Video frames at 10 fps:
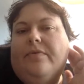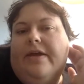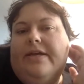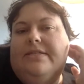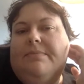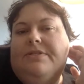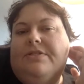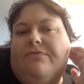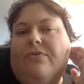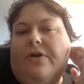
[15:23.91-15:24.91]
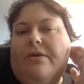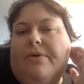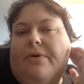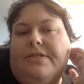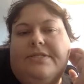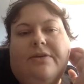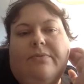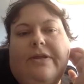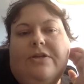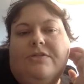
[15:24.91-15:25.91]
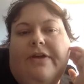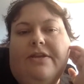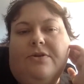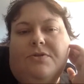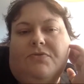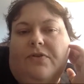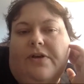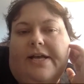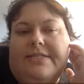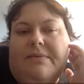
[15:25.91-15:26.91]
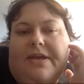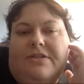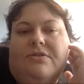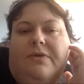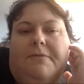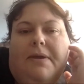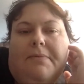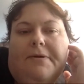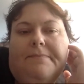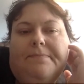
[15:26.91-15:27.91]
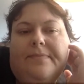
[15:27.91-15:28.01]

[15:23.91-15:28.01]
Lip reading: exhibits the 4 components that readers find useful as they begin to read a paper.